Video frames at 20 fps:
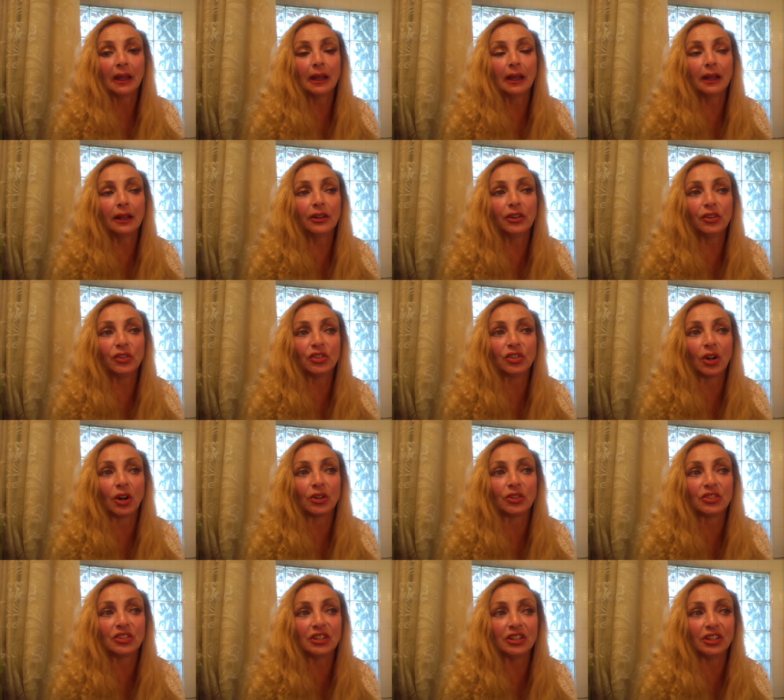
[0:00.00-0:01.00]
And you
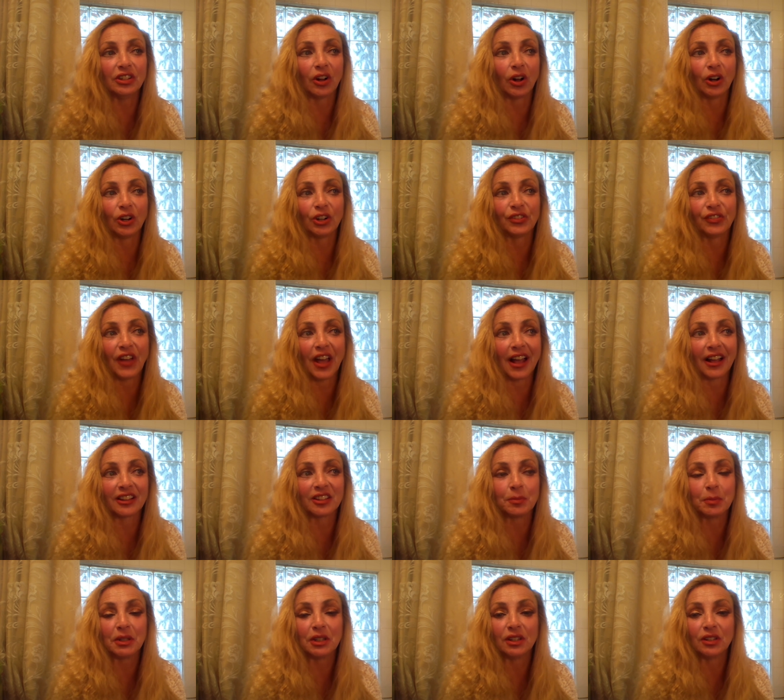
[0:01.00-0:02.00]
start seeing
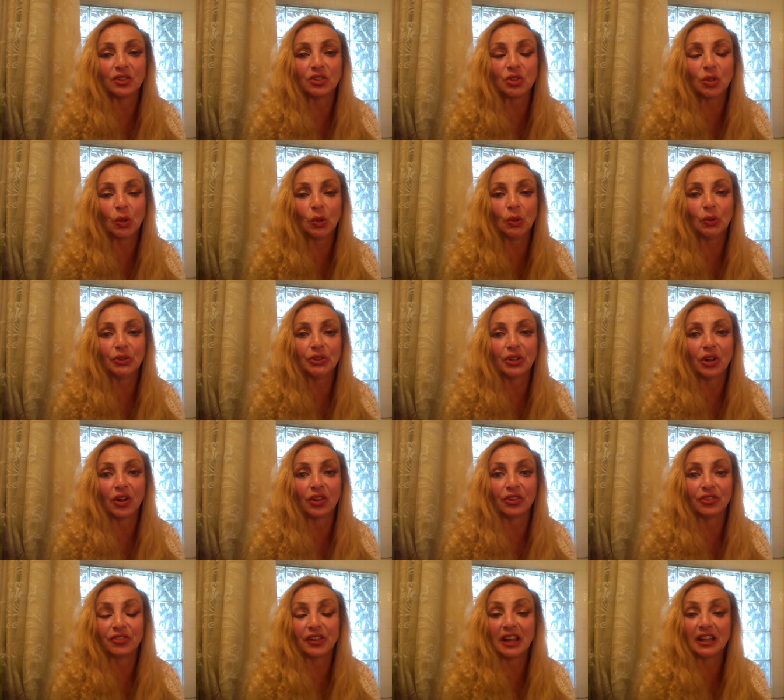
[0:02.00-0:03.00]
artifacts being sold in
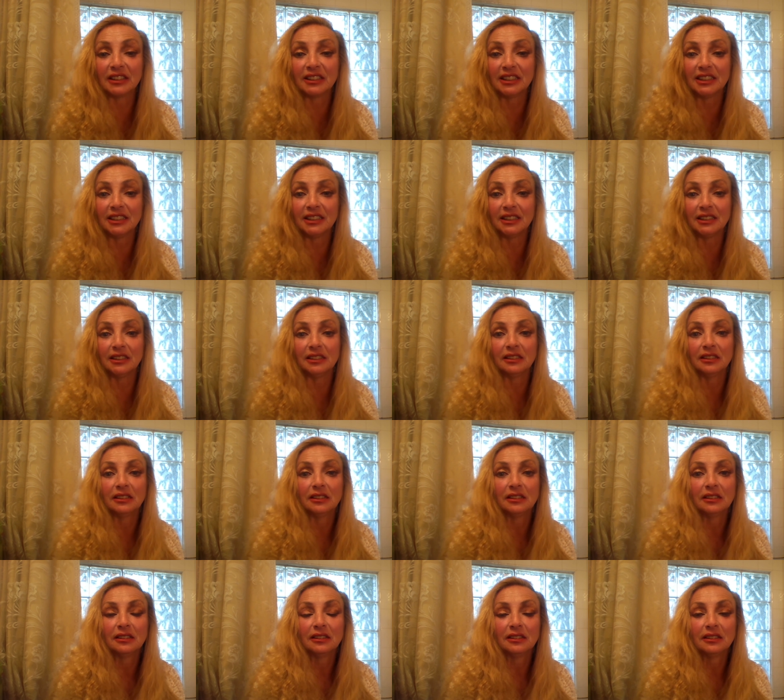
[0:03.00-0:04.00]
all the fancy
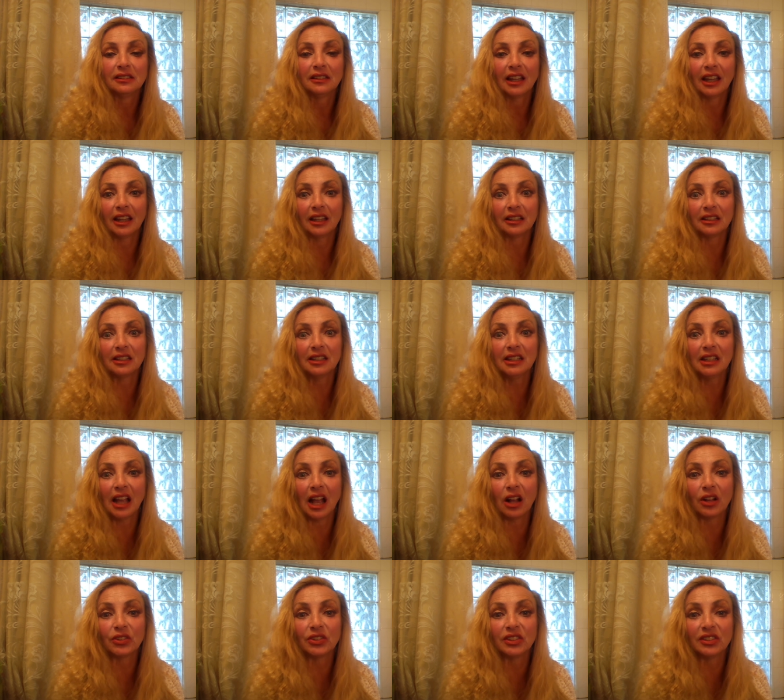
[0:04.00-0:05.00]
antique
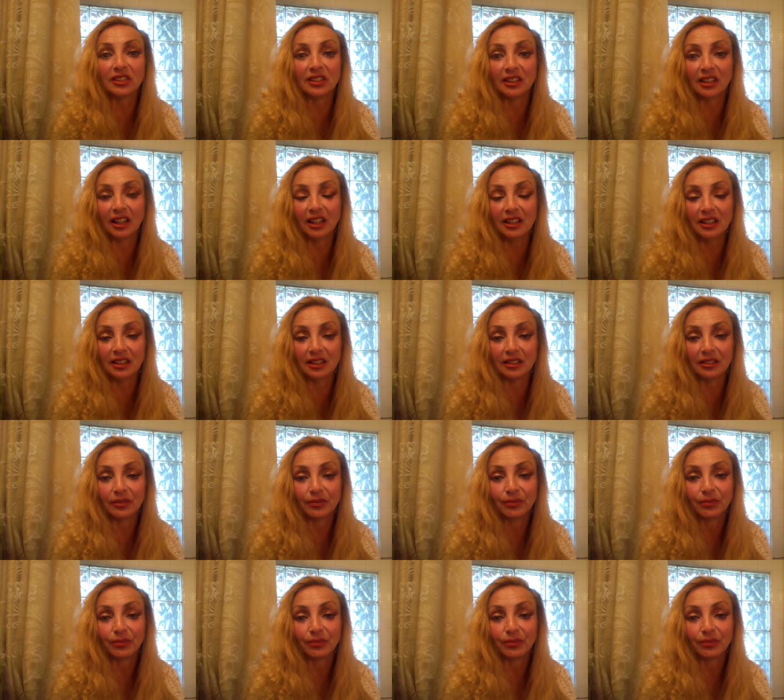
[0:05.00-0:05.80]
houses in London.